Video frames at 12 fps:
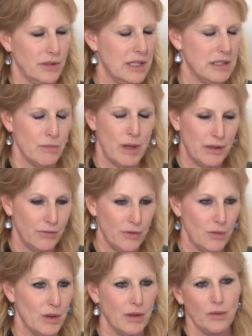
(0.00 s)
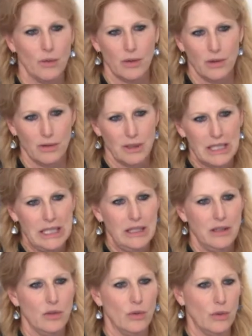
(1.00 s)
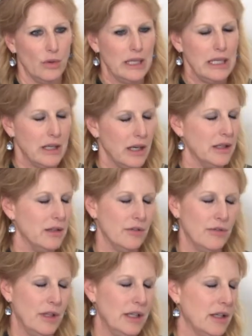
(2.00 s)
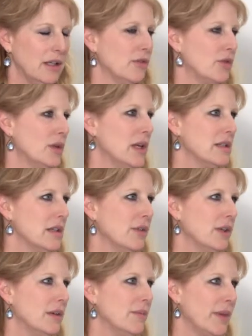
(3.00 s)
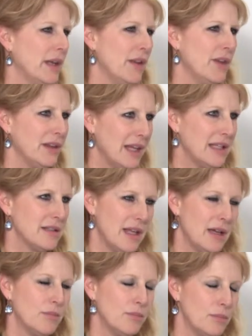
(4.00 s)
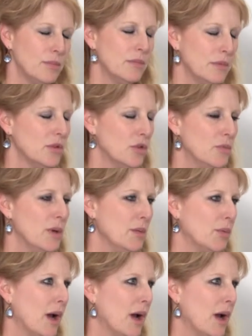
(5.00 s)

kismet, if you will, or any kind of creativity. And I think that could be a